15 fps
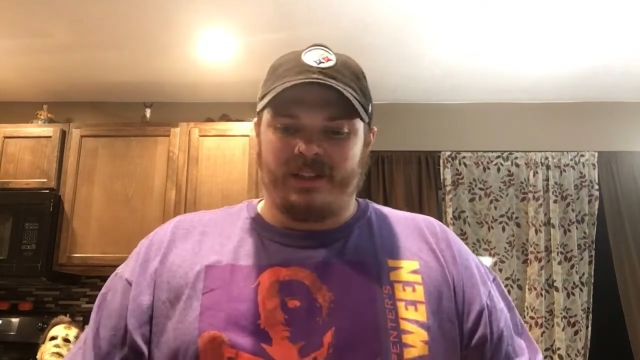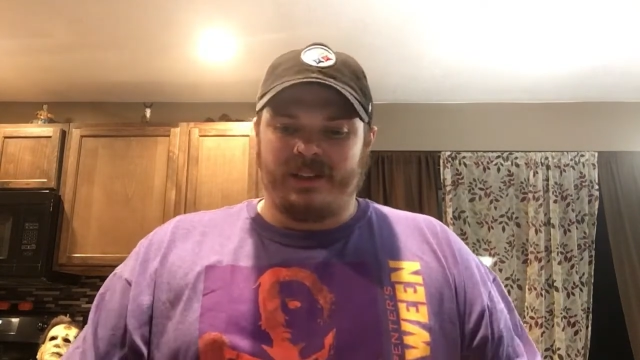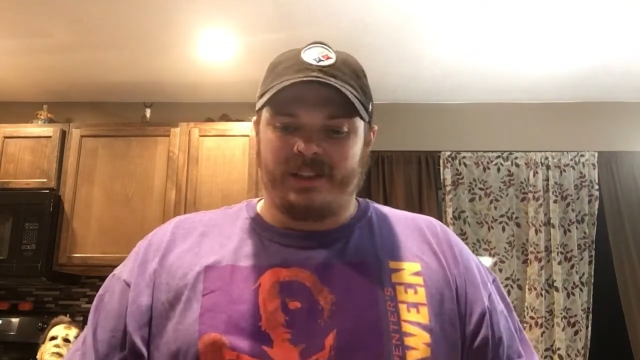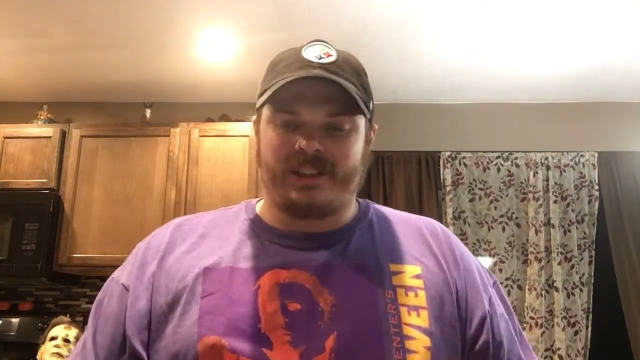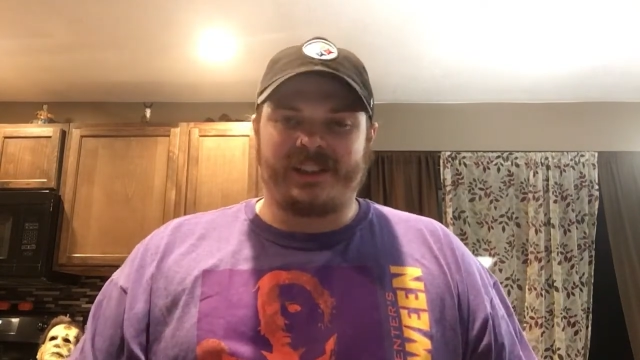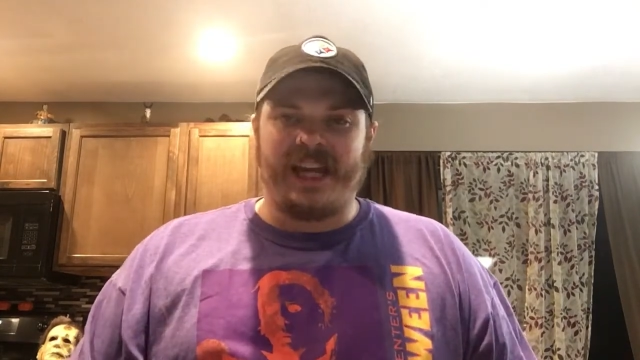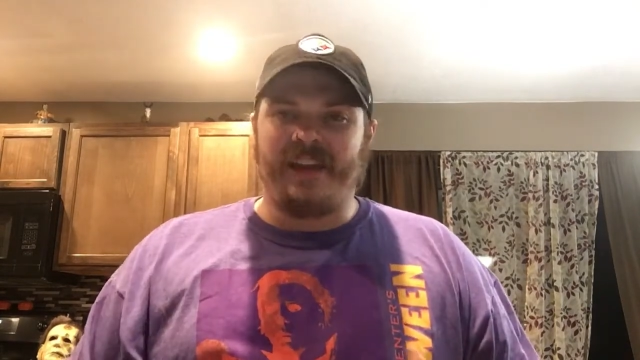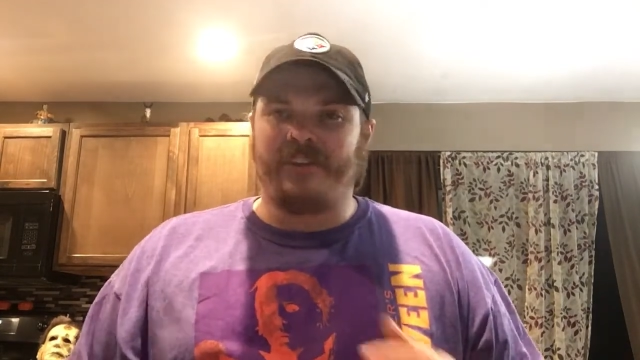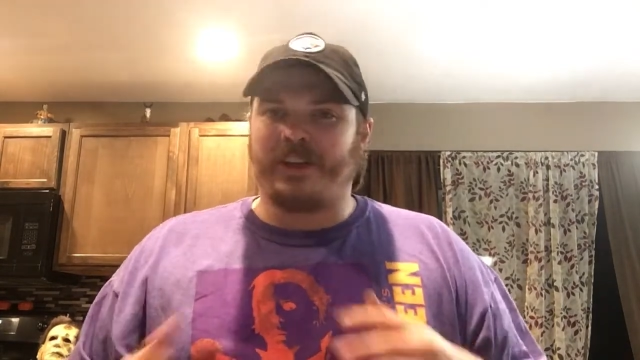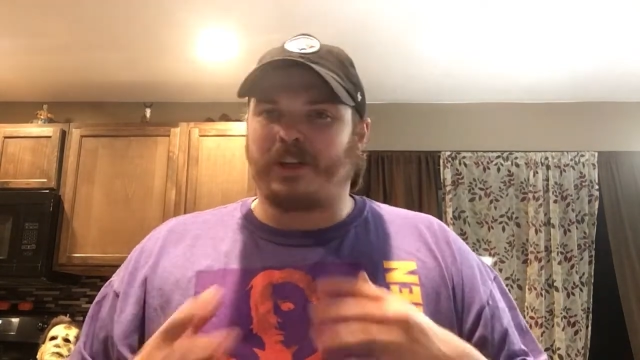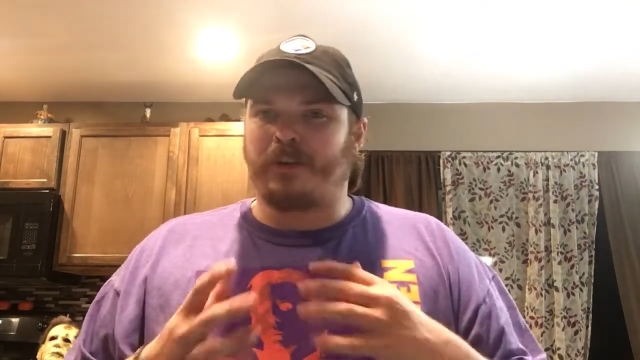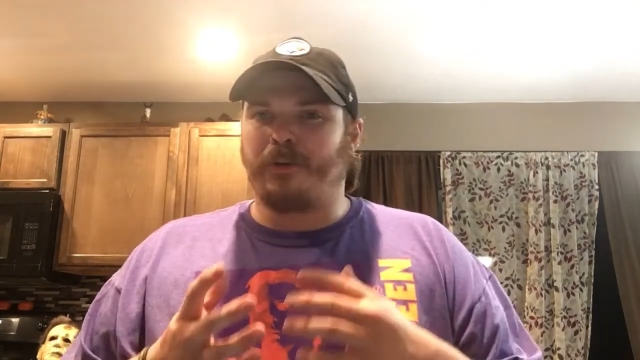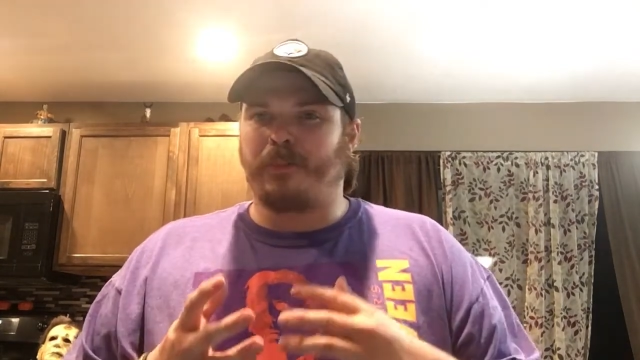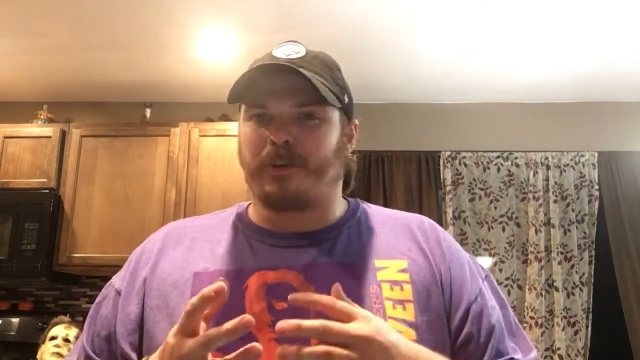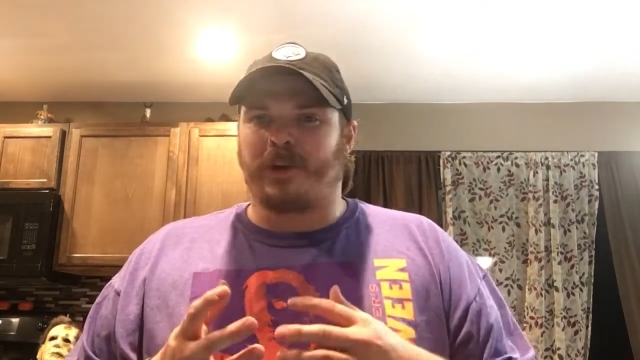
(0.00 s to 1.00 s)
Stanley
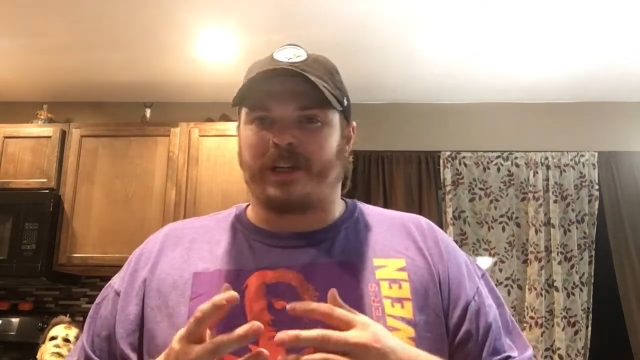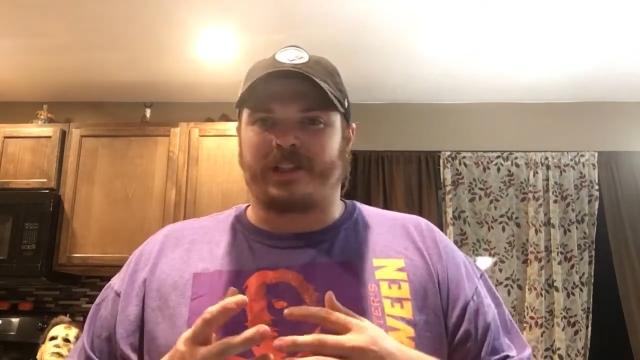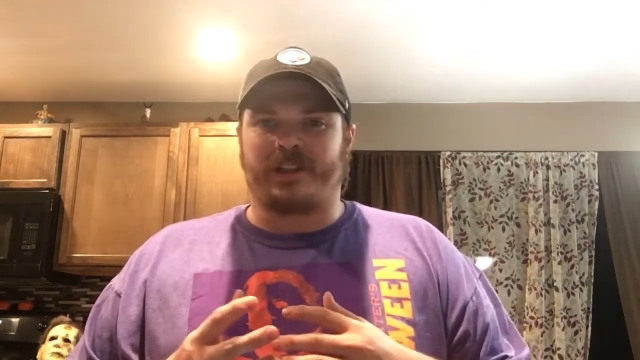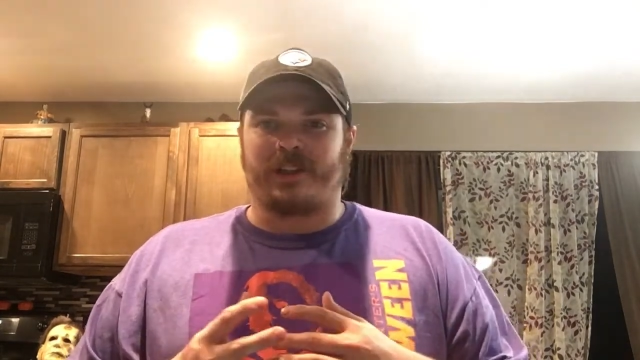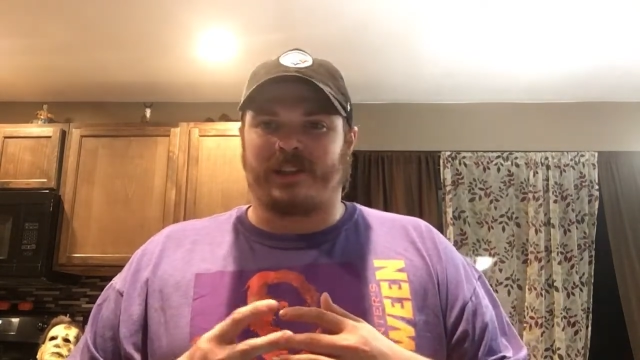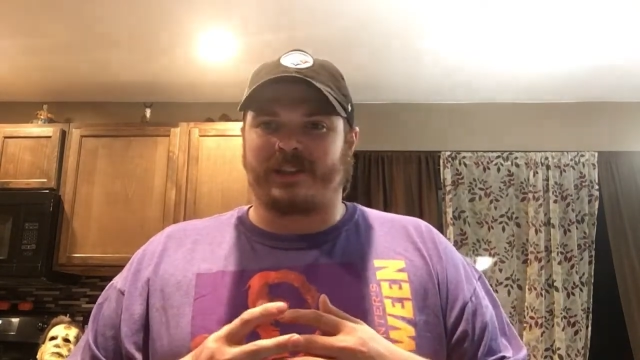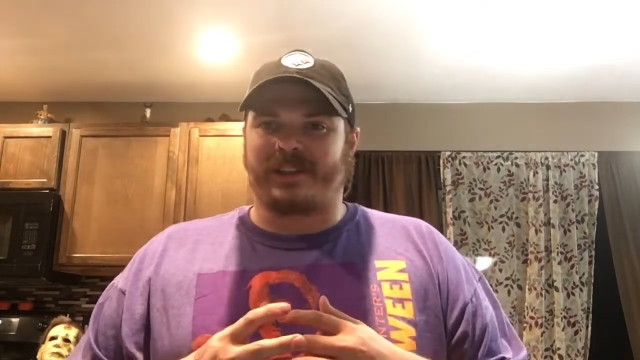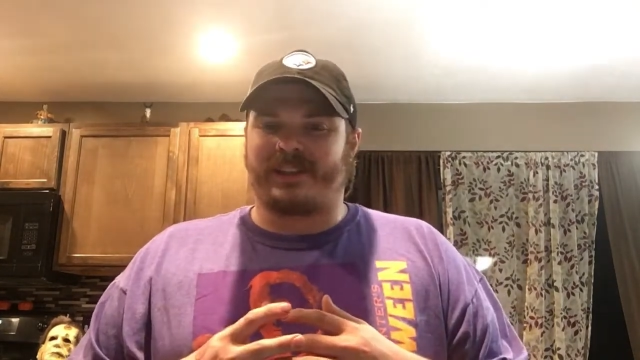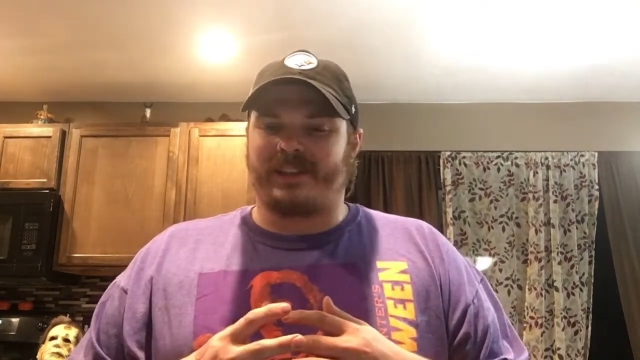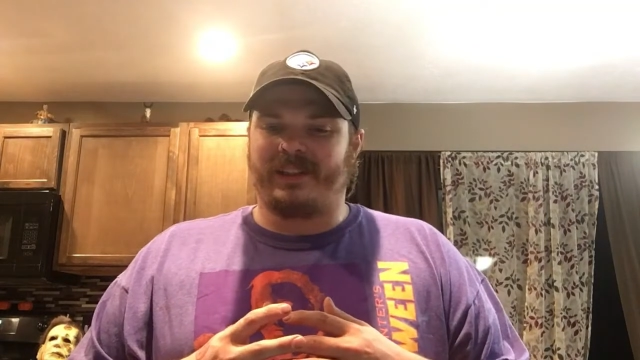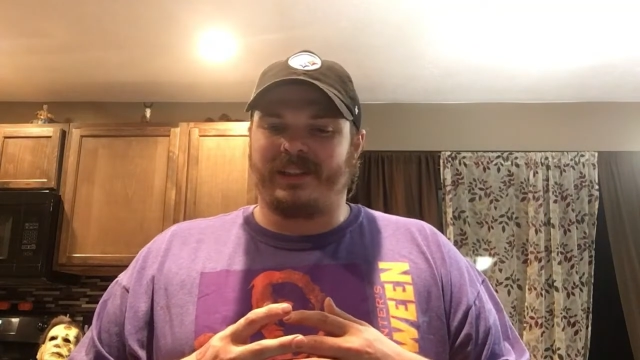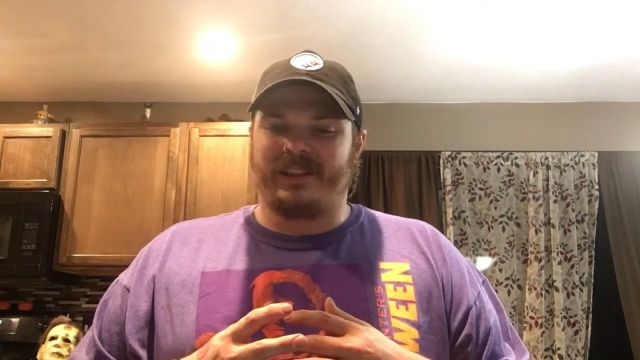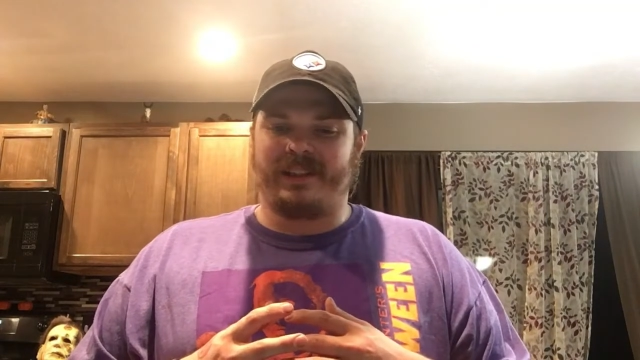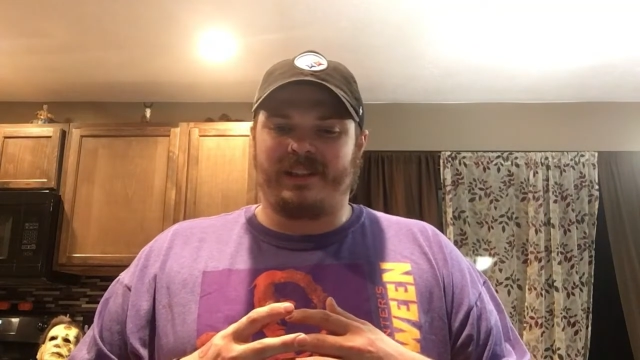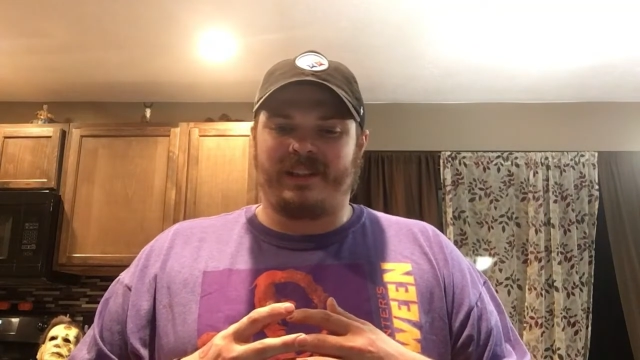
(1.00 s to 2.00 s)
Kubrick
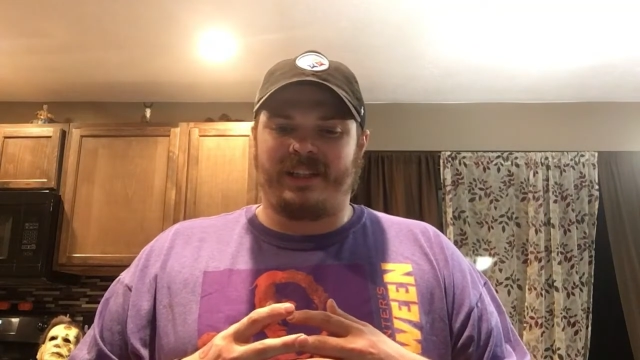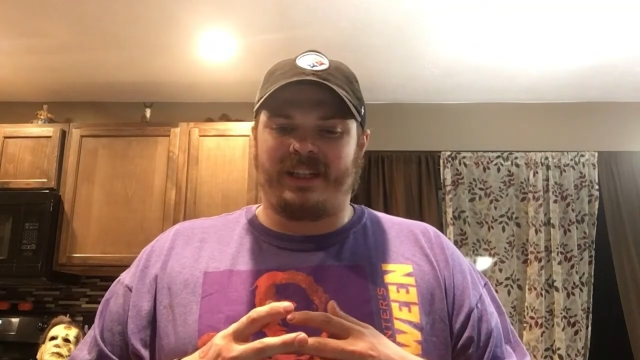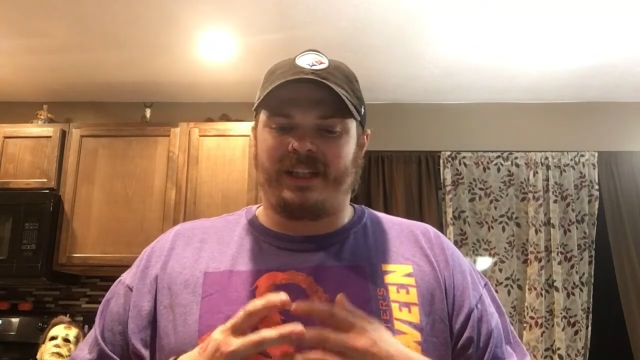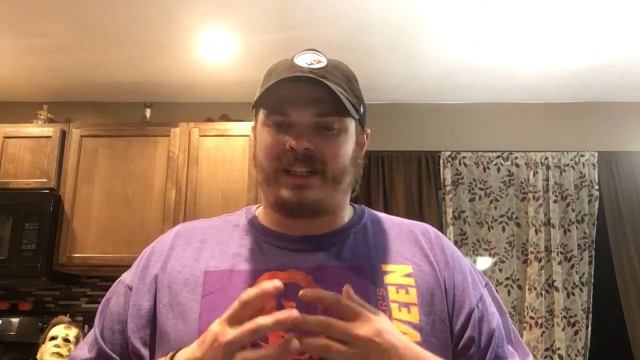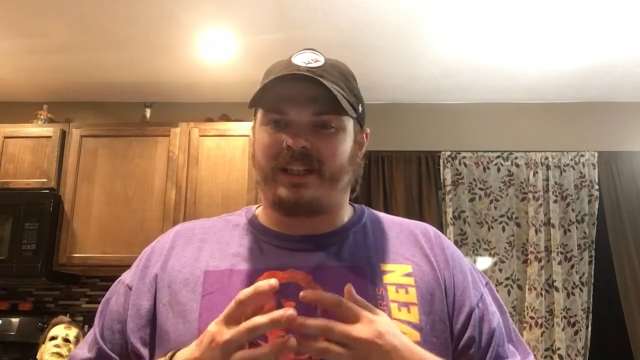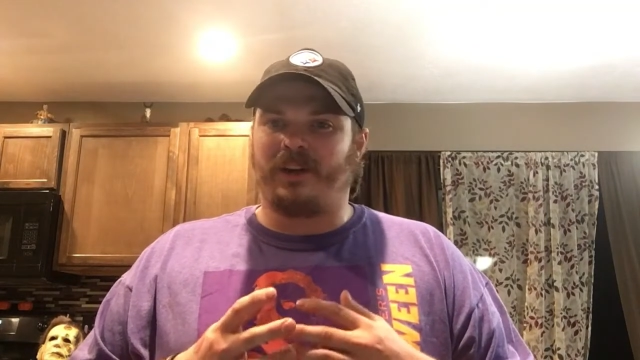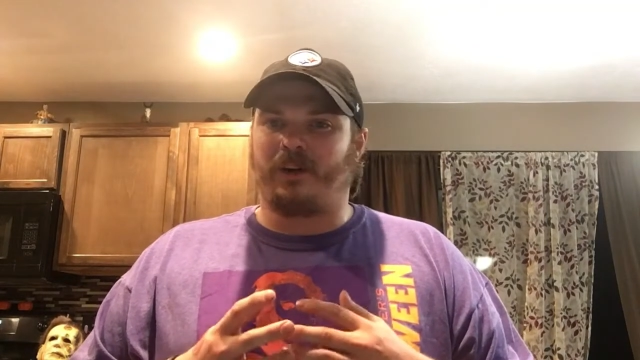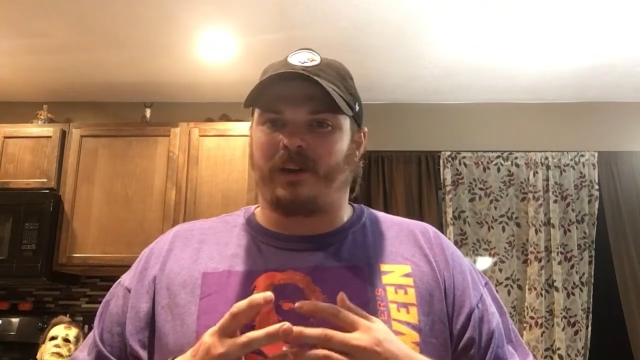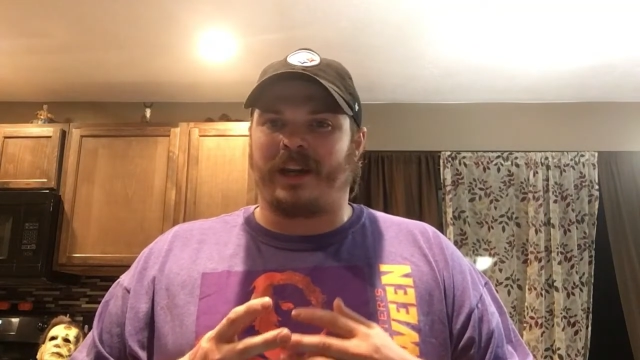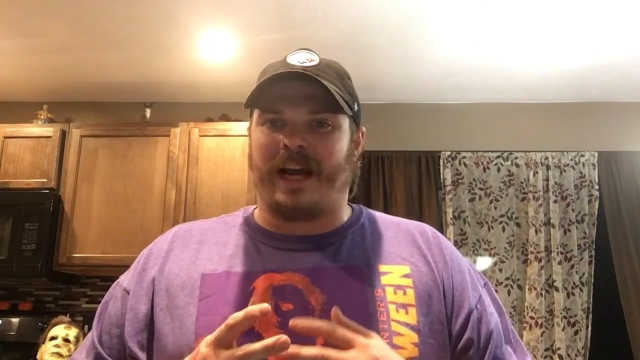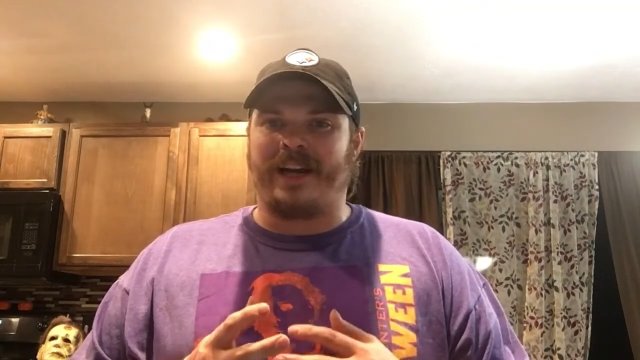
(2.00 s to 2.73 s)
he killed it.